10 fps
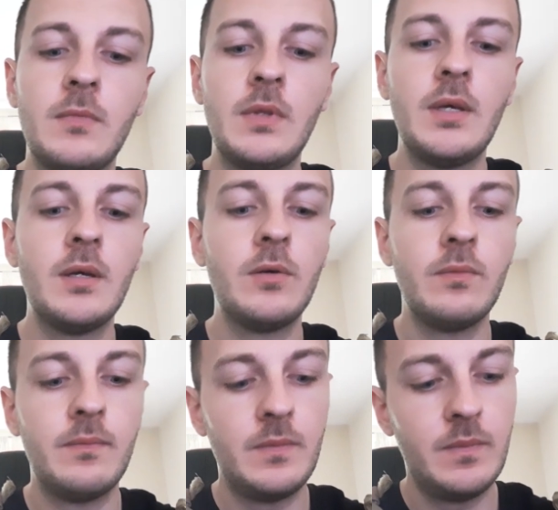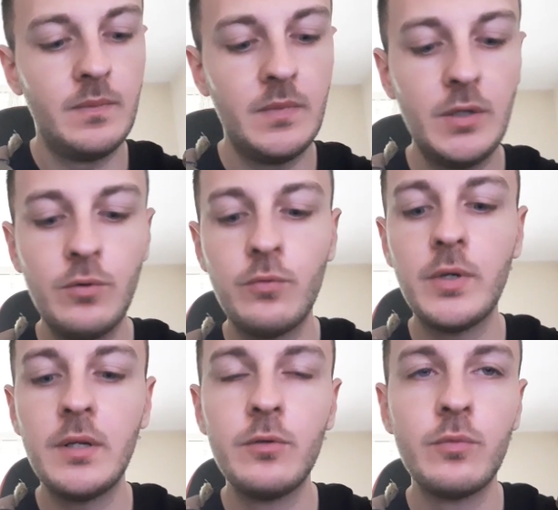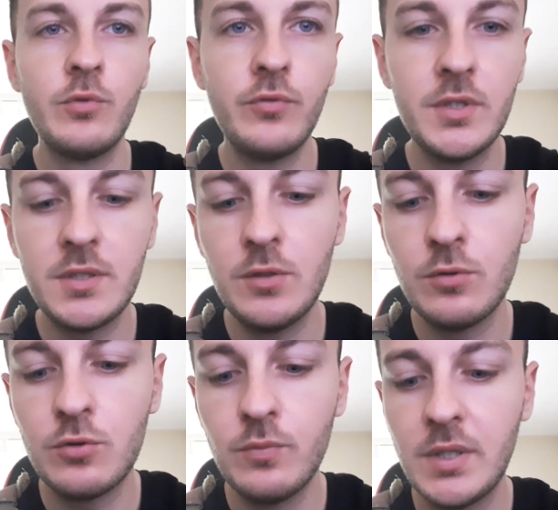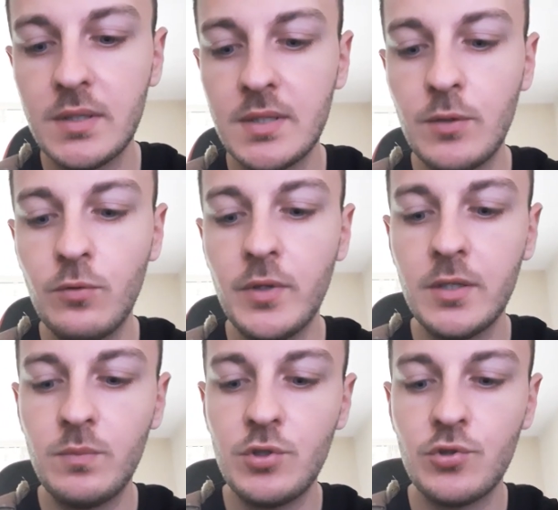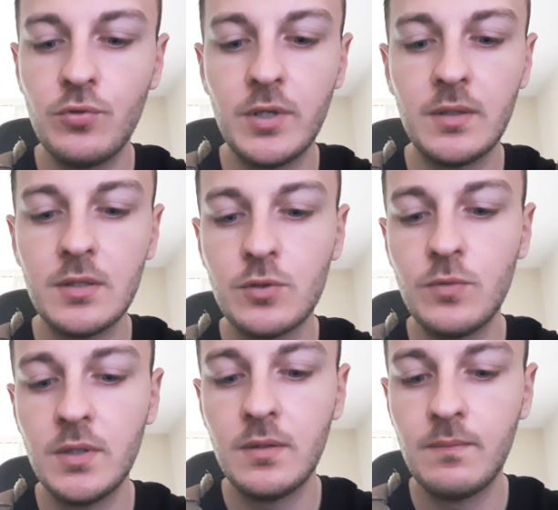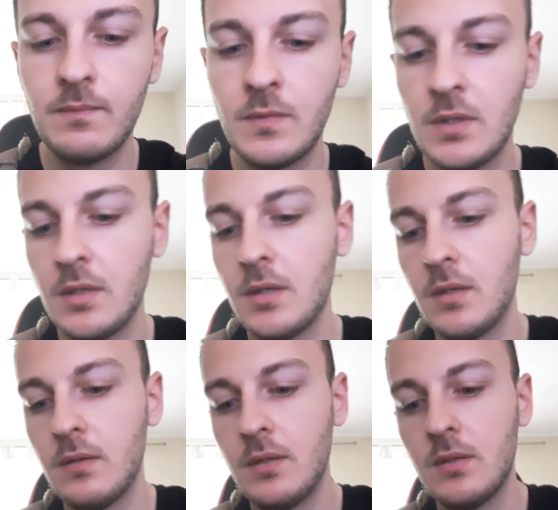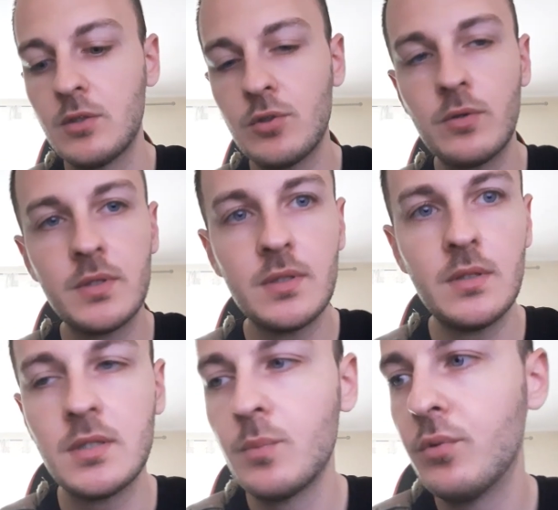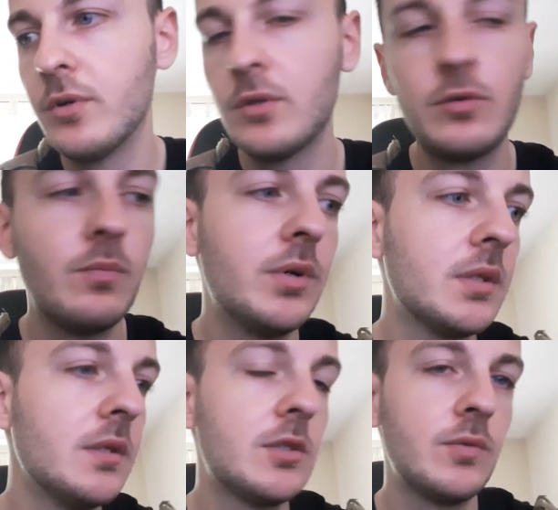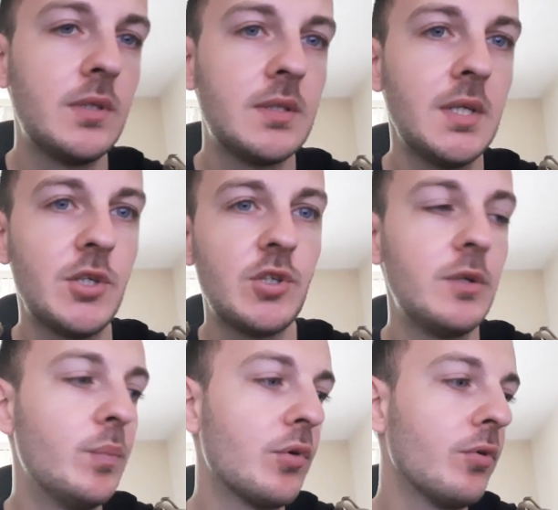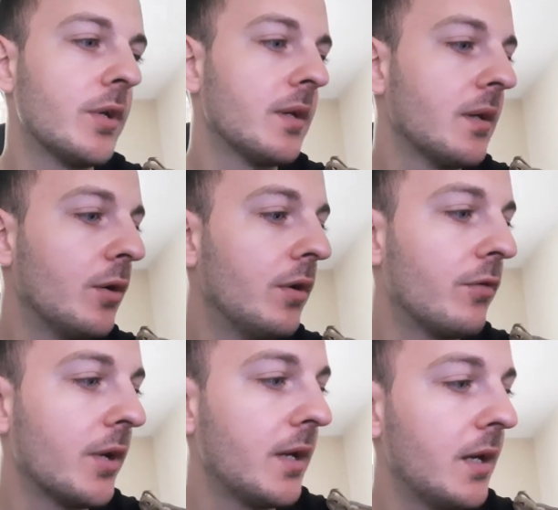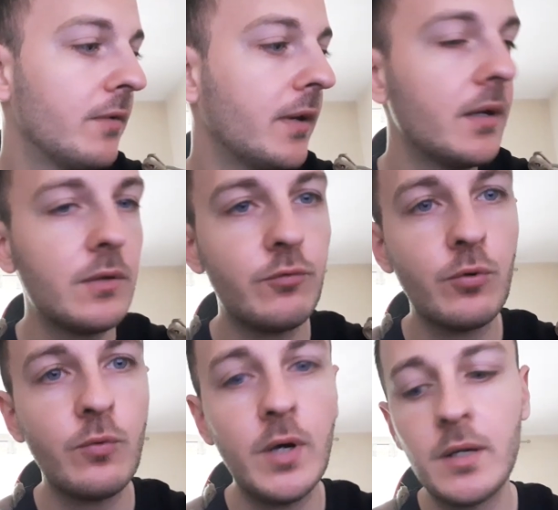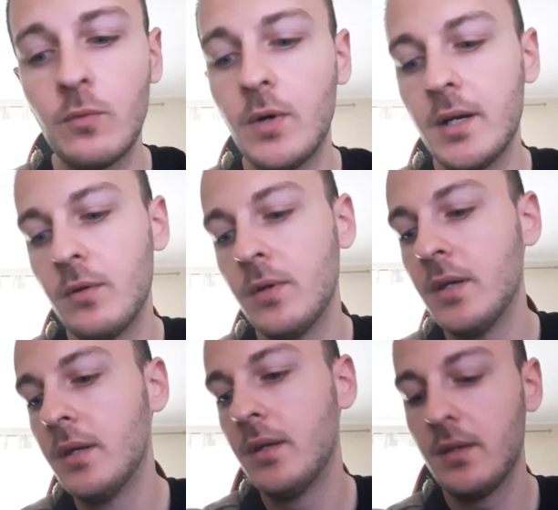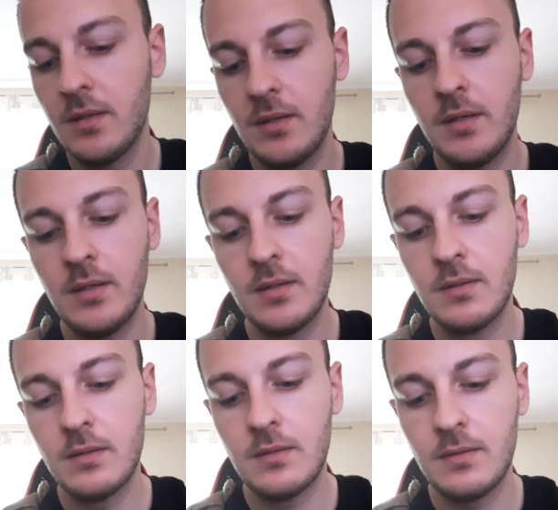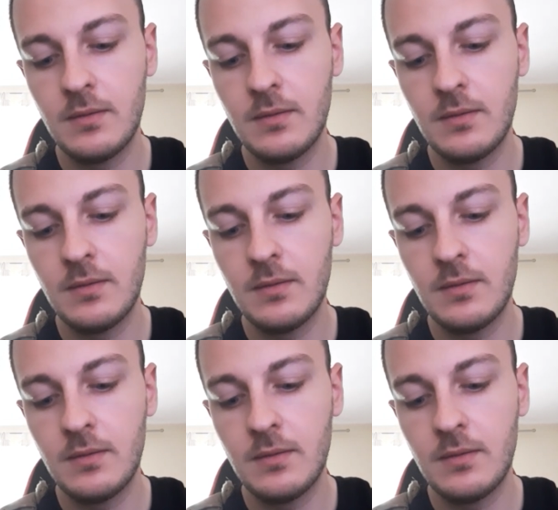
Now I'll quickly remove the CO2 because I will not be shooting this one. Sorry to disappoint you, but this one is actually broken. However, I have had it for quite a while and